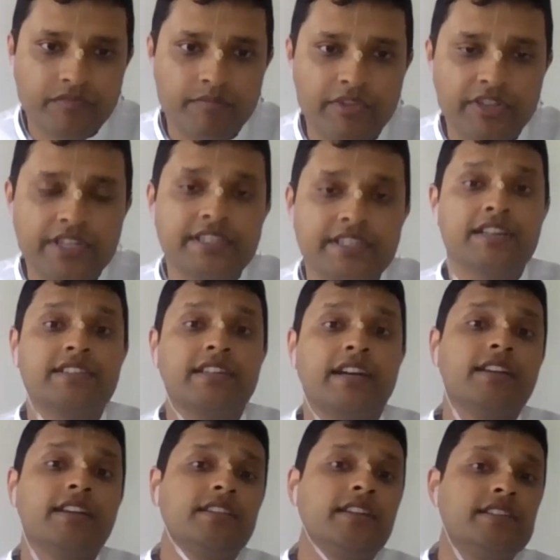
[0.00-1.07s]
But this
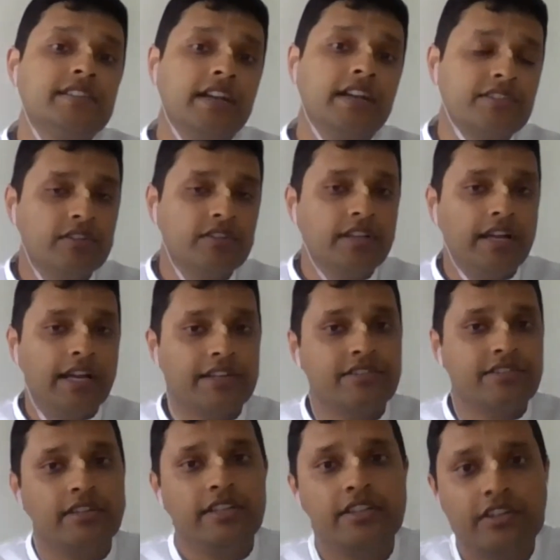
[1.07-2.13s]
anxiety is
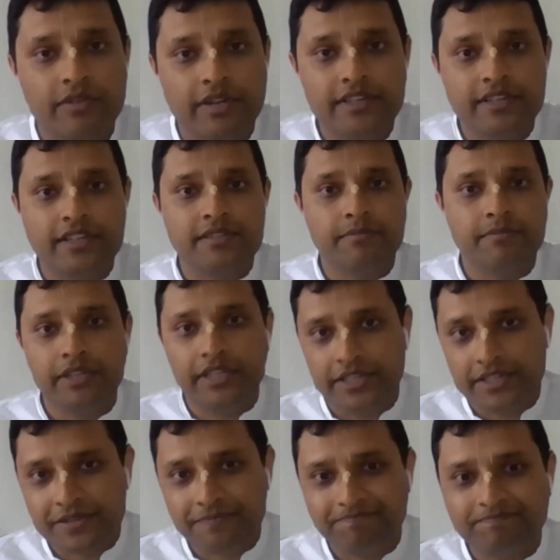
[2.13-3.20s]
actually the greatest
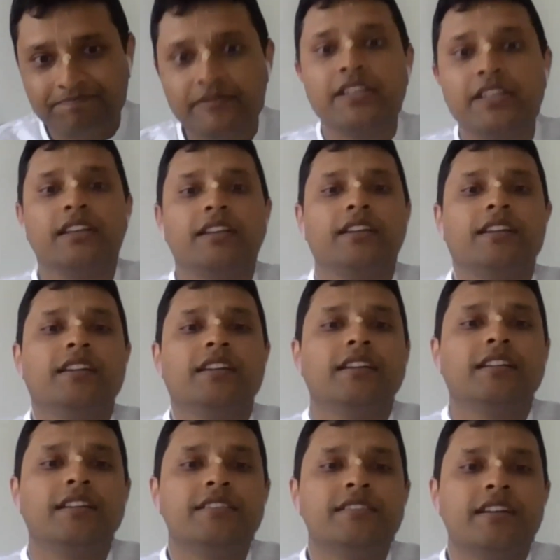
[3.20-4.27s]
bliss.
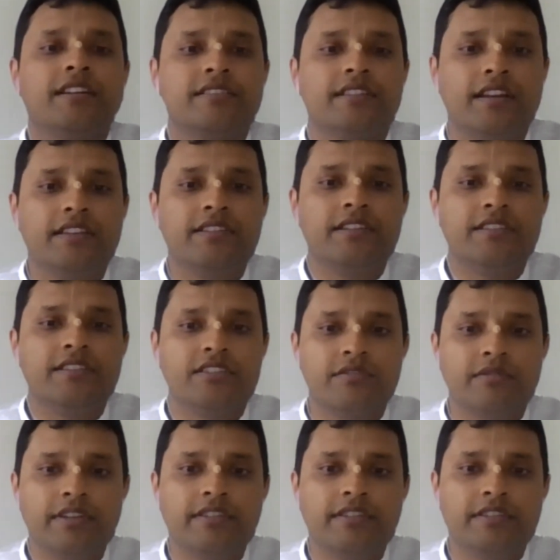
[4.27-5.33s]
This anxiety is the
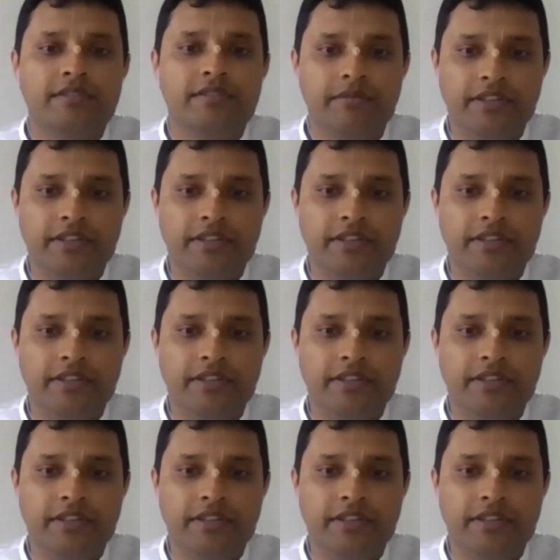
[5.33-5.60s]
greatest